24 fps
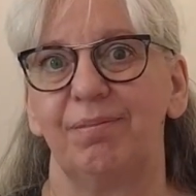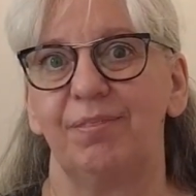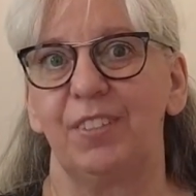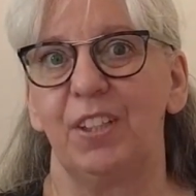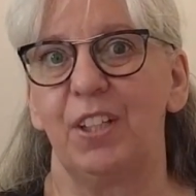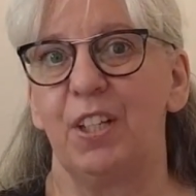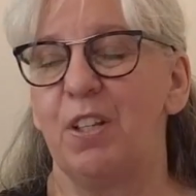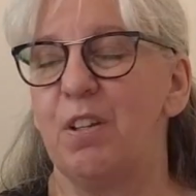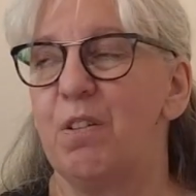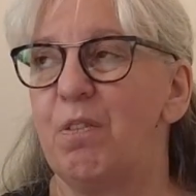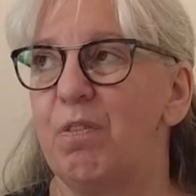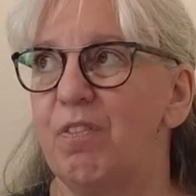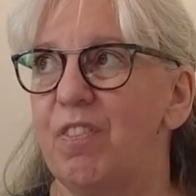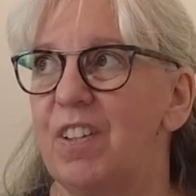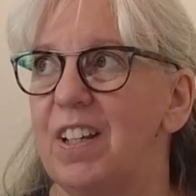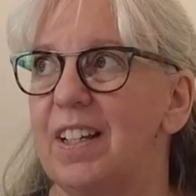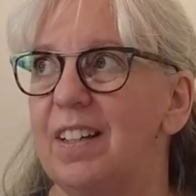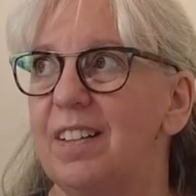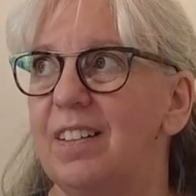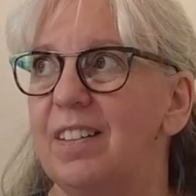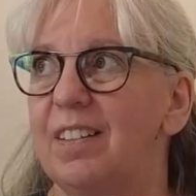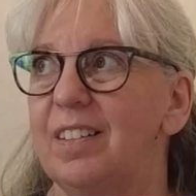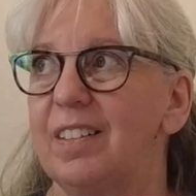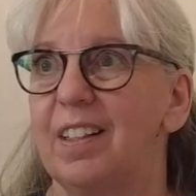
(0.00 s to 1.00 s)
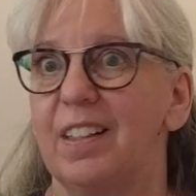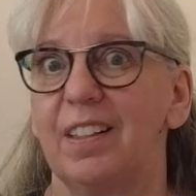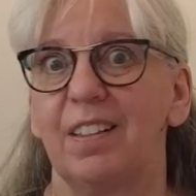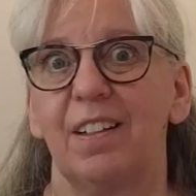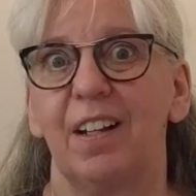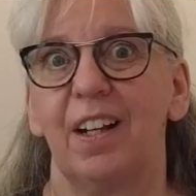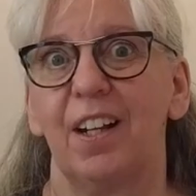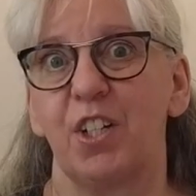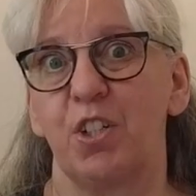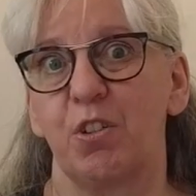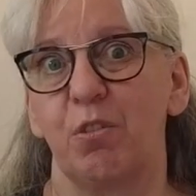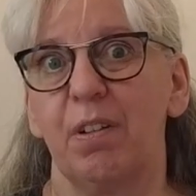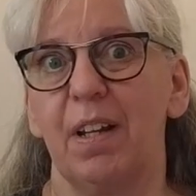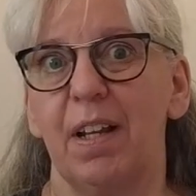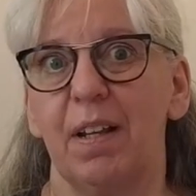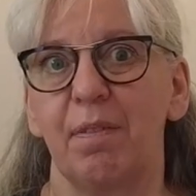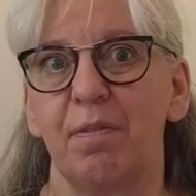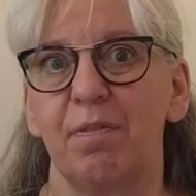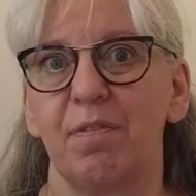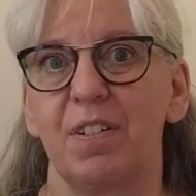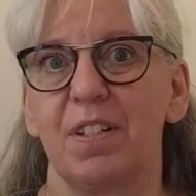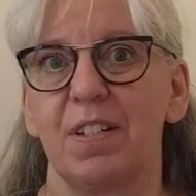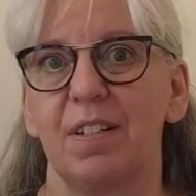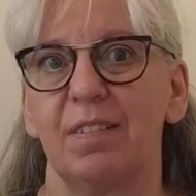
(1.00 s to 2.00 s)
You feel
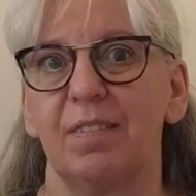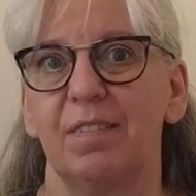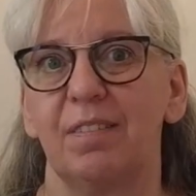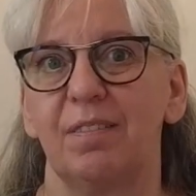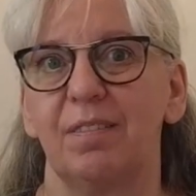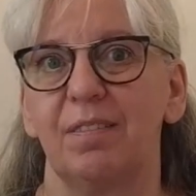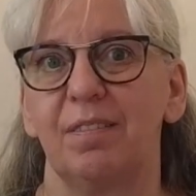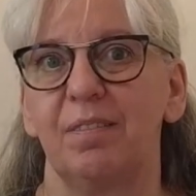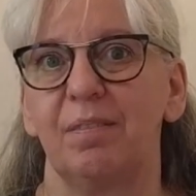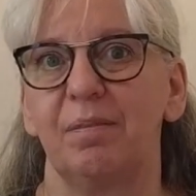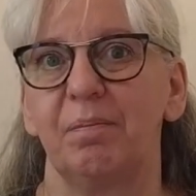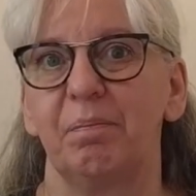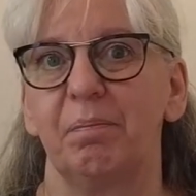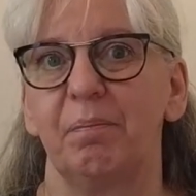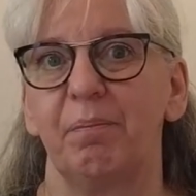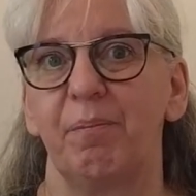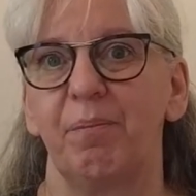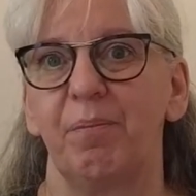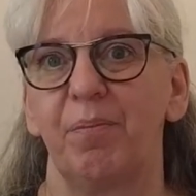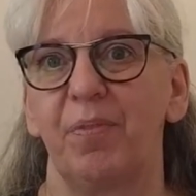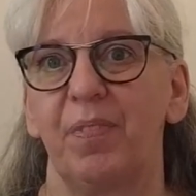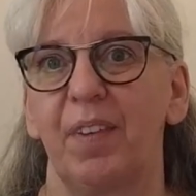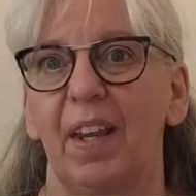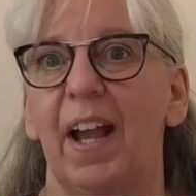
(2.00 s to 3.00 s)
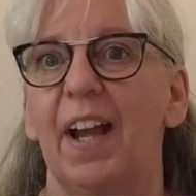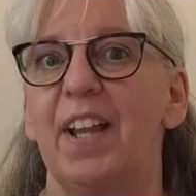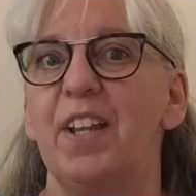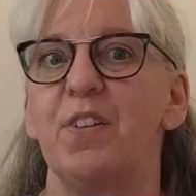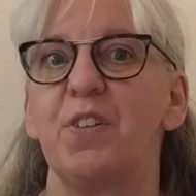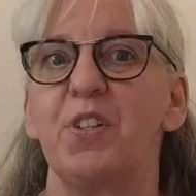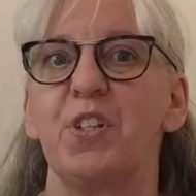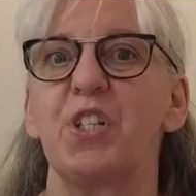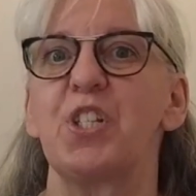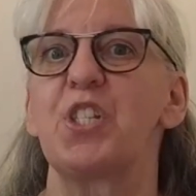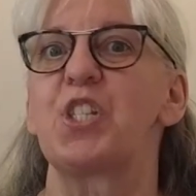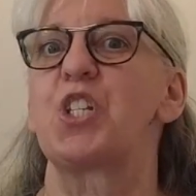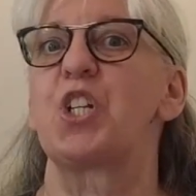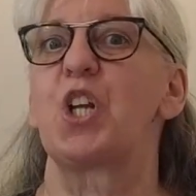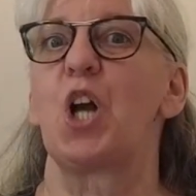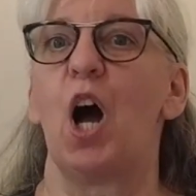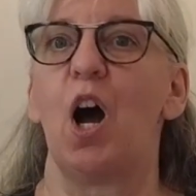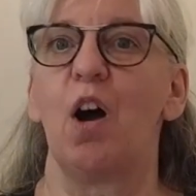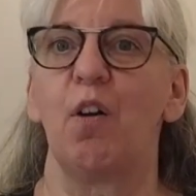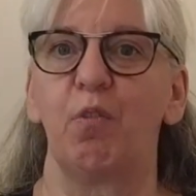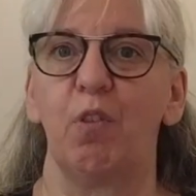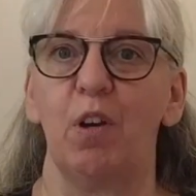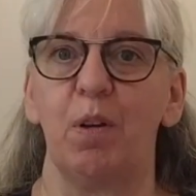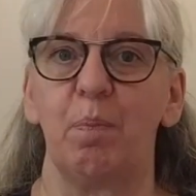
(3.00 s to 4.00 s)
adrift. I used to
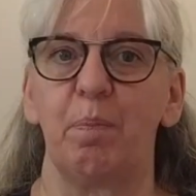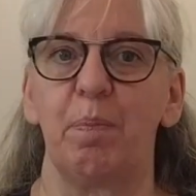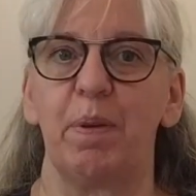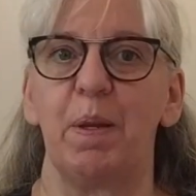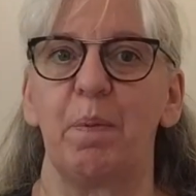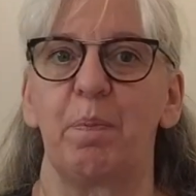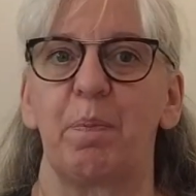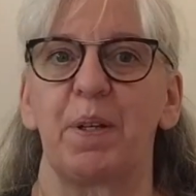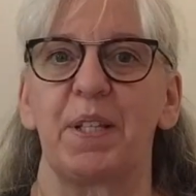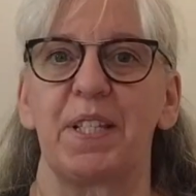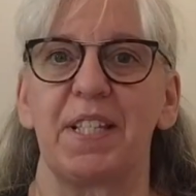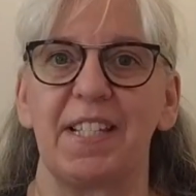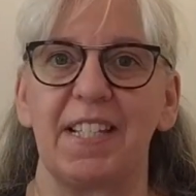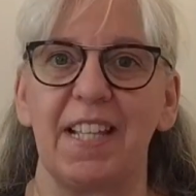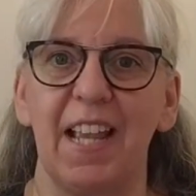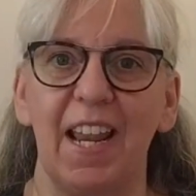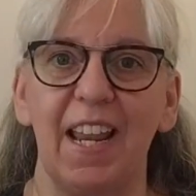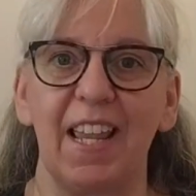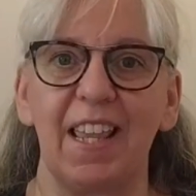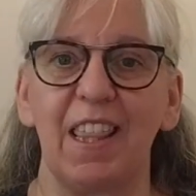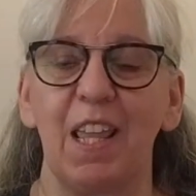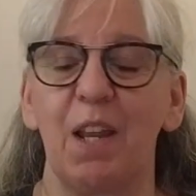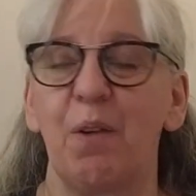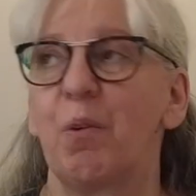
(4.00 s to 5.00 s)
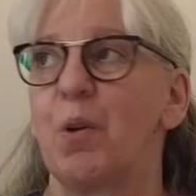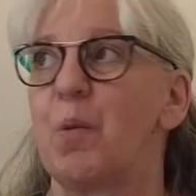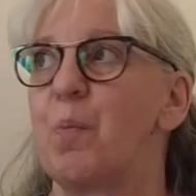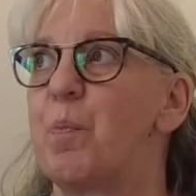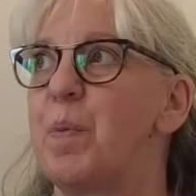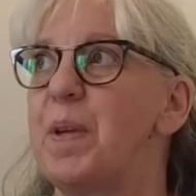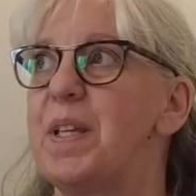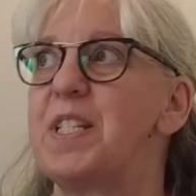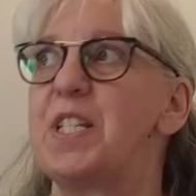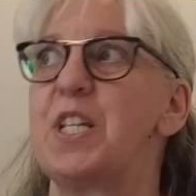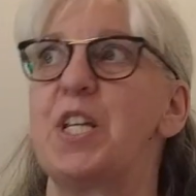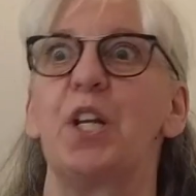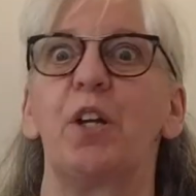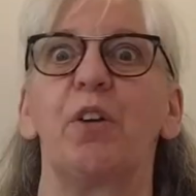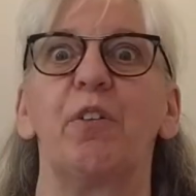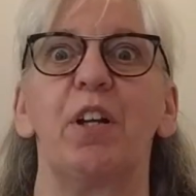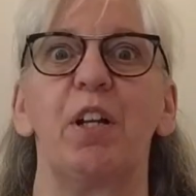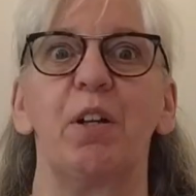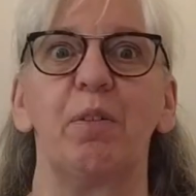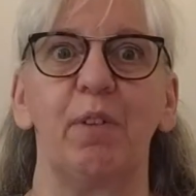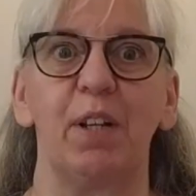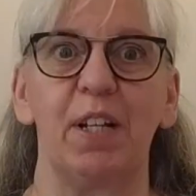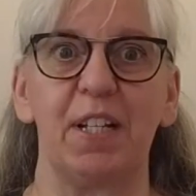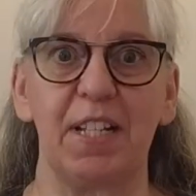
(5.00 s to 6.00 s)
scoff when people say they were busier
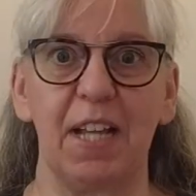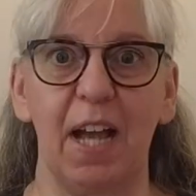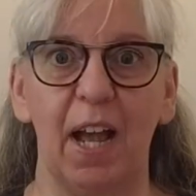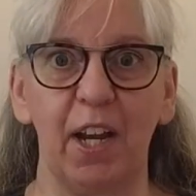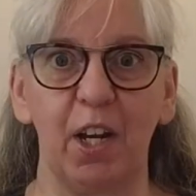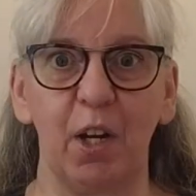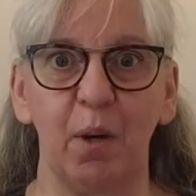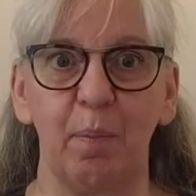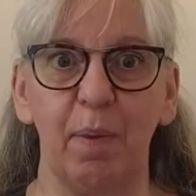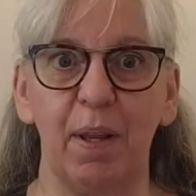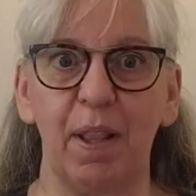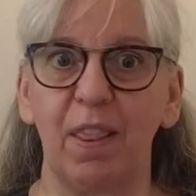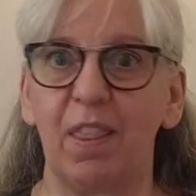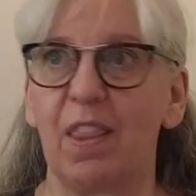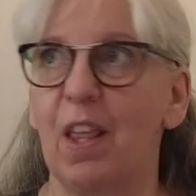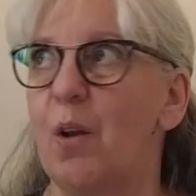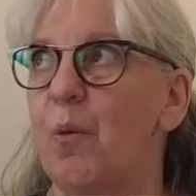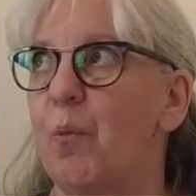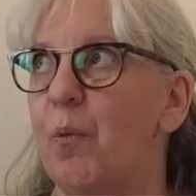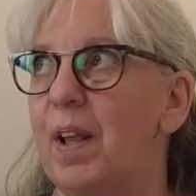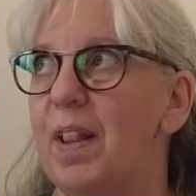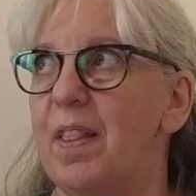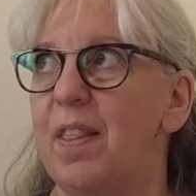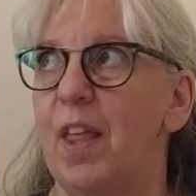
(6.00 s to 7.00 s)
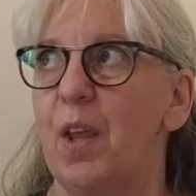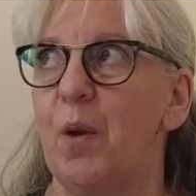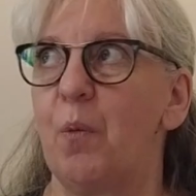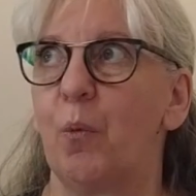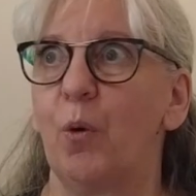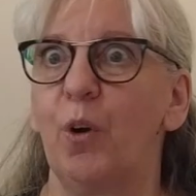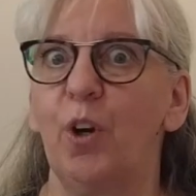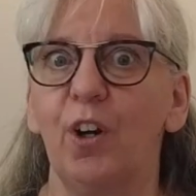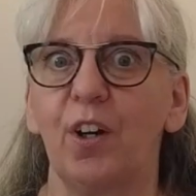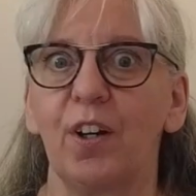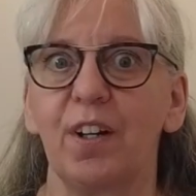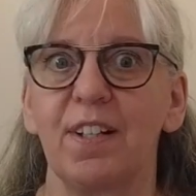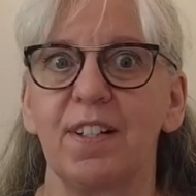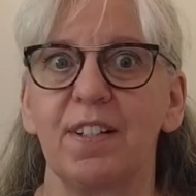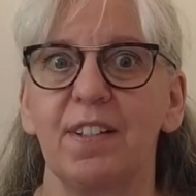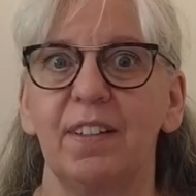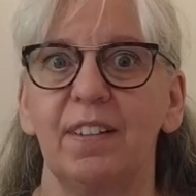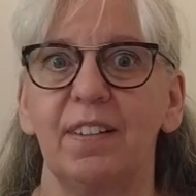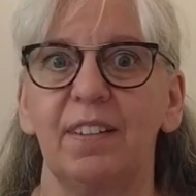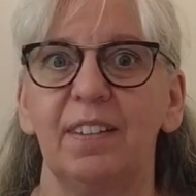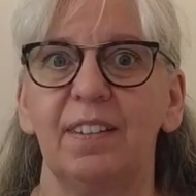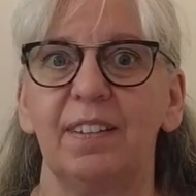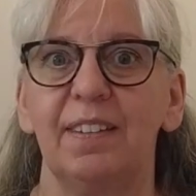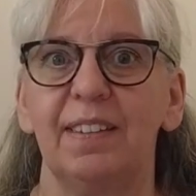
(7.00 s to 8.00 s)
in retirement than when they worked.
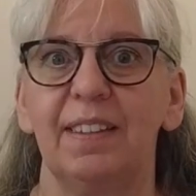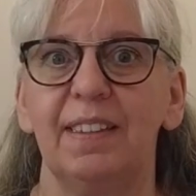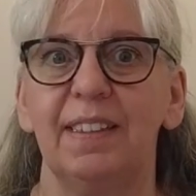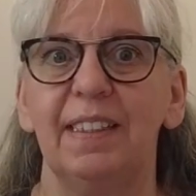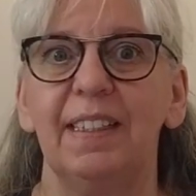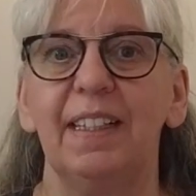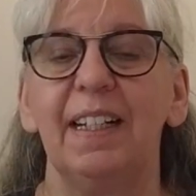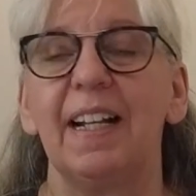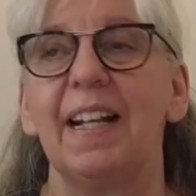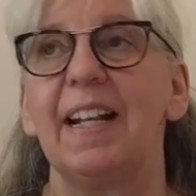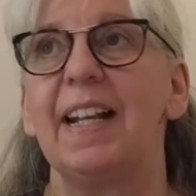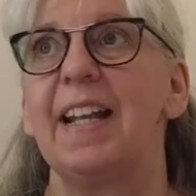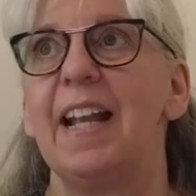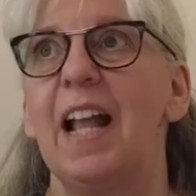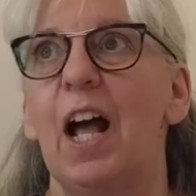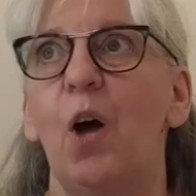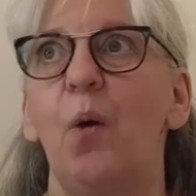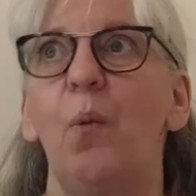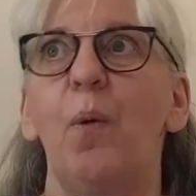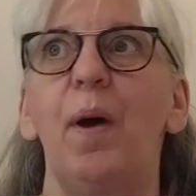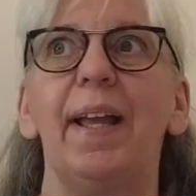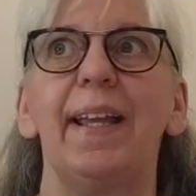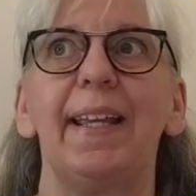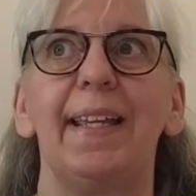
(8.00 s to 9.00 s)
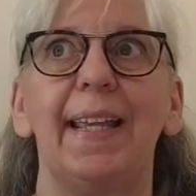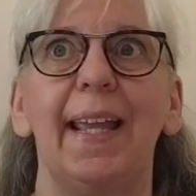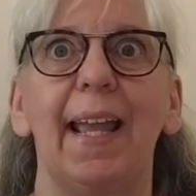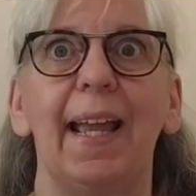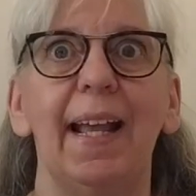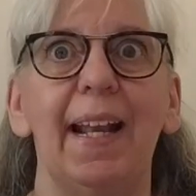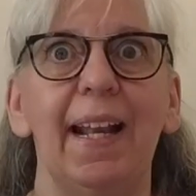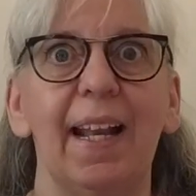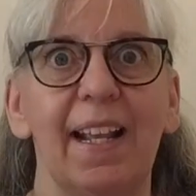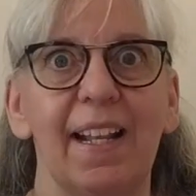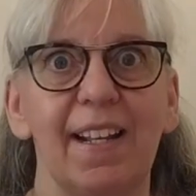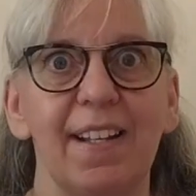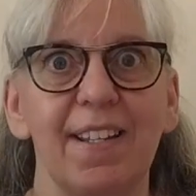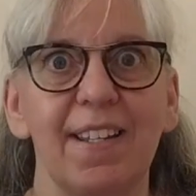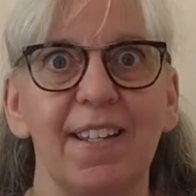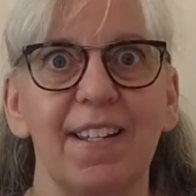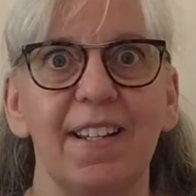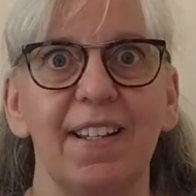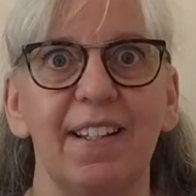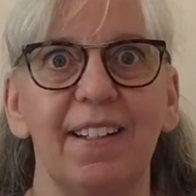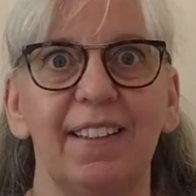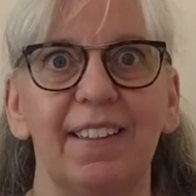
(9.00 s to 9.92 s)
Now I get it.